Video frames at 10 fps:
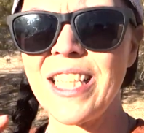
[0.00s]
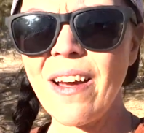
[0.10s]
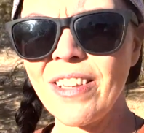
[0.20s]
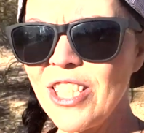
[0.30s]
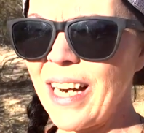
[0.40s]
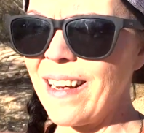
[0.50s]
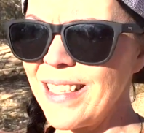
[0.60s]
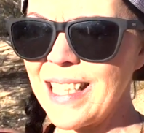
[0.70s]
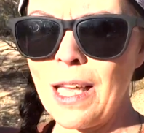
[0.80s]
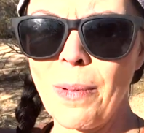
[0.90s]
Definitely check out
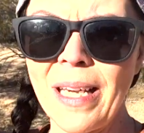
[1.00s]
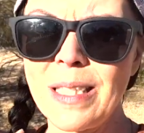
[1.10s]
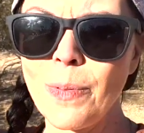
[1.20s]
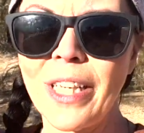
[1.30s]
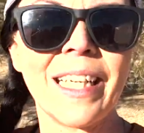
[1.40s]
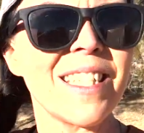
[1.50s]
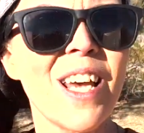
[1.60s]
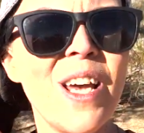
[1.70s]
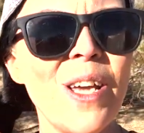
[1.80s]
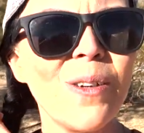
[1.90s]
this glamping experience.
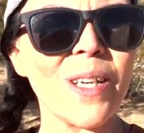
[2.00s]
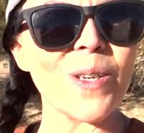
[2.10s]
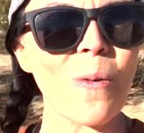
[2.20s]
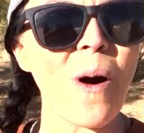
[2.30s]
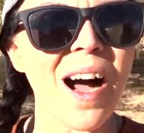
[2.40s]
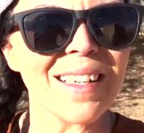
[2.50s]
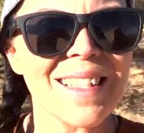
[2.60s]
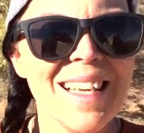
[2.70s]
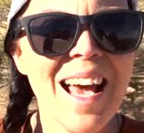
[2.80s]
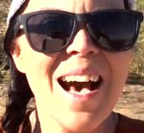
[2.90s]
You get to walk
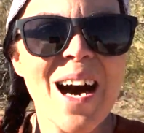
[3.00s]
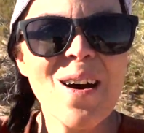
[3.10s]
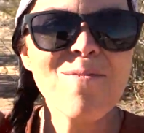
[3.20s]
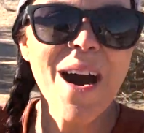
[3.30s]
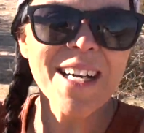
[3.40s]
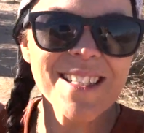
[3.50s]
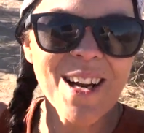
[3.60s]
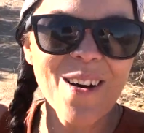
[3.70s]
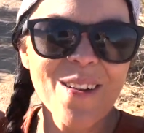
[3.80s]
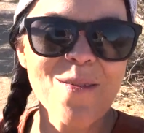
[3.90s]
amongst
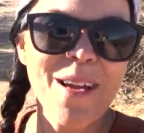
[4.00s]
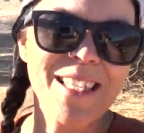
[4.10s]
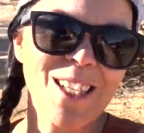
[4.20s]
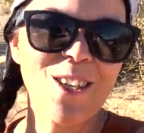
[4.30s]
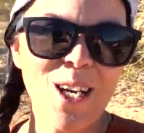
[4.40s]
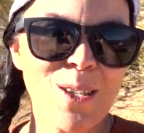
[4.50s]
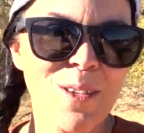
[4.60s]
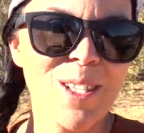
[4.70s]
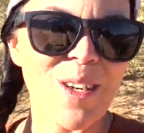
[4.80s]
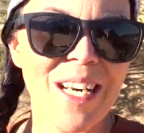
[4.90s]
all the amazing
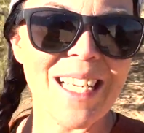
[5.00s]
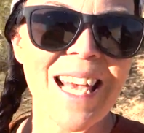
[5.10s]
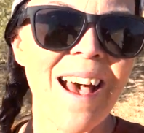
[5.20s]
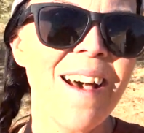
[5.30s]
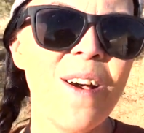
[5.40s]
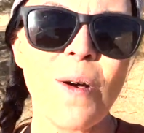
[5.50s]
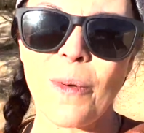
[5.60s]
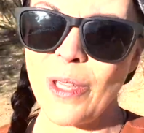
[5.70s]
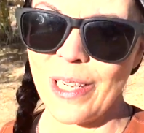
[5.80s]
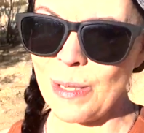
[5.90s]
Joshua trees
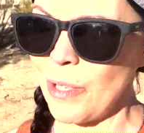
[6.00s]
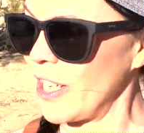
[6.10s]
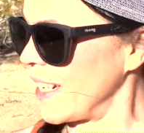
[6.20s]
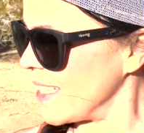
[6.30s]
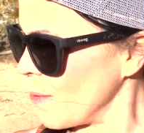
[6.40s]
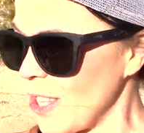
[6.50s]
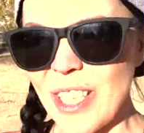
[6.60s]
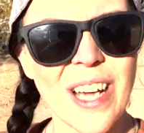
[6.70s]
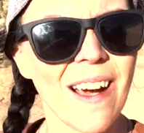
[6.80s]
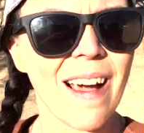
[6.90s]
with your experience with your
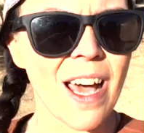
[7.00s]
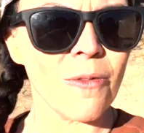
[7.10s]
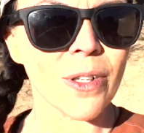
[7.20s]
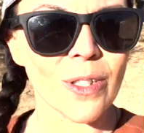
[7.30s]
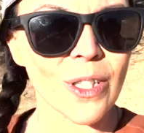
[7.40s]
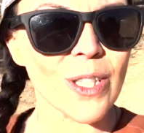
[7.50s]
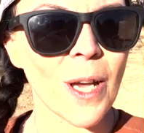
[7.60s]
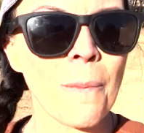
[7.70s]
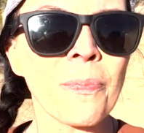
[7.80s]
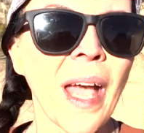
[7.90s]
dog unfiltered. So
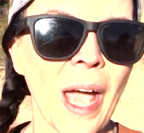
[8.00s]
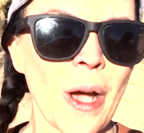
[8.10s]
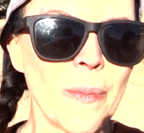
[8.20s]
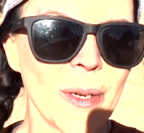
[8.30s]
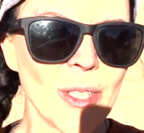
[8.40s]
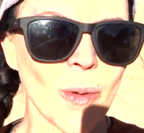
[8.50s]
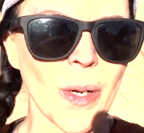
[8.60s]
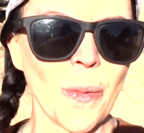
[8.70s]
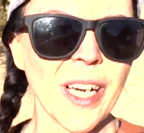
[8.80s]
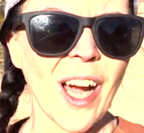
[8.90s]
I hope you
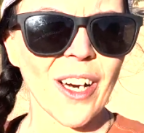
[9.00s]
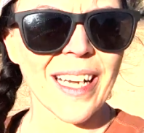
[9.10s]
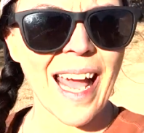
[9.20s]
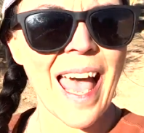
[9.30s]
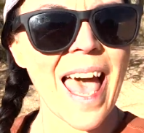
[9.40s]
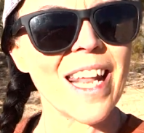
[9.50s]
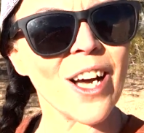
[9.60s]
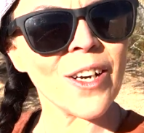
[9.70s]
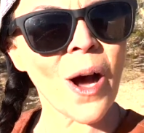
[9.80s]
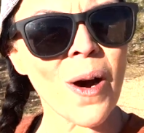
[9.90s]
enjoyed. We are going to head
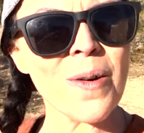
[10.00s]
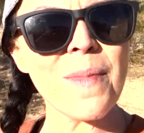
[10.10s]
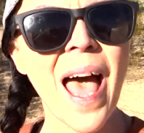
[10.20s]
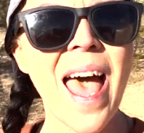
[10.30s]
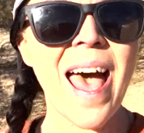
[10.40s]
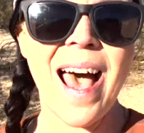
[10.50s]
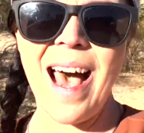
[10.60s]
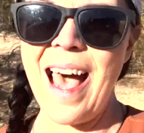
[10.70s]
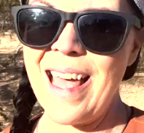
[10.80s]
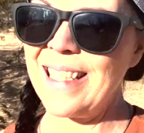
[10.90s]
on home
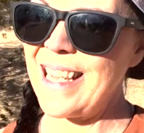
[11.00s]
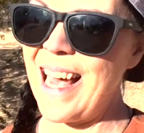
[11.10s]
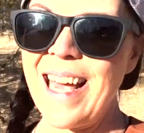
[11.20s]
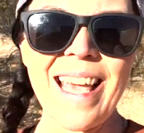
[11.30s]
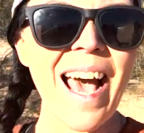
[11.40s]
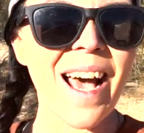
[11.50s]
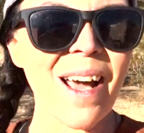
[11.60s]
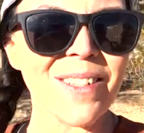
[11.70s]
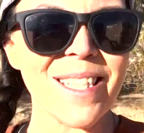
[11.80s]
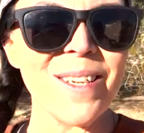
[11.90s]
and yeah, I
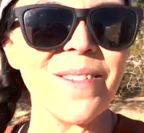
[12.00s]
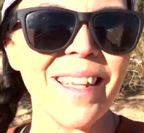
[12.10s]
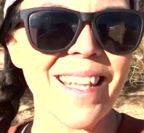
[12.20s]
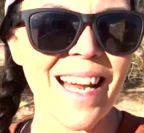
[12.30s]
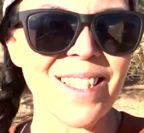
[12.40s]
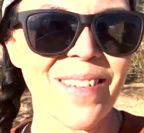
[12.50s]
will see you in the next